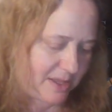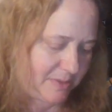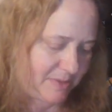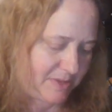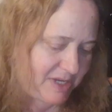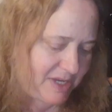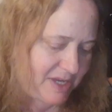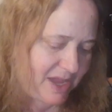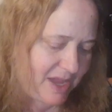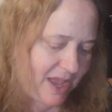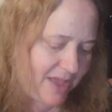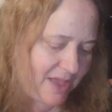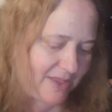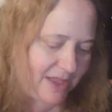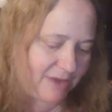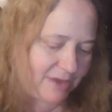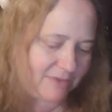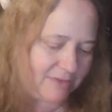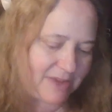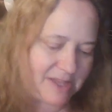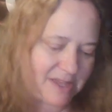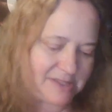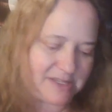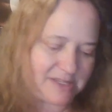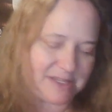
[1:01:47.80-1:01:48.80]
Let me know how
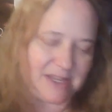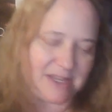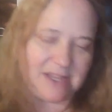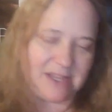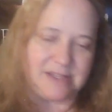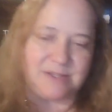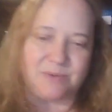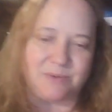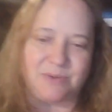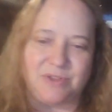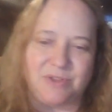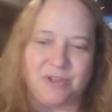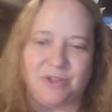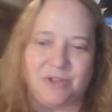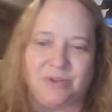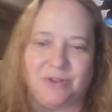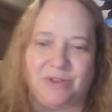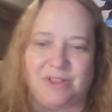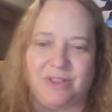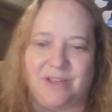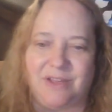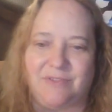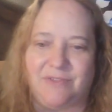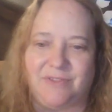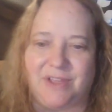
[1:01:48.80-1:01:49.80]
that resonates with you,
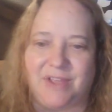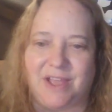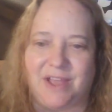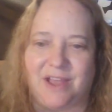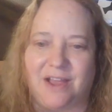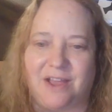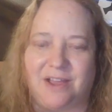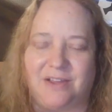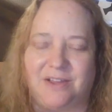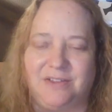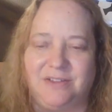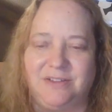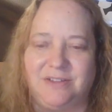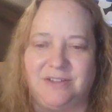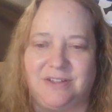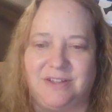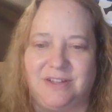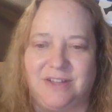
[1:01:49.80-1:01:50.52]
Olivia.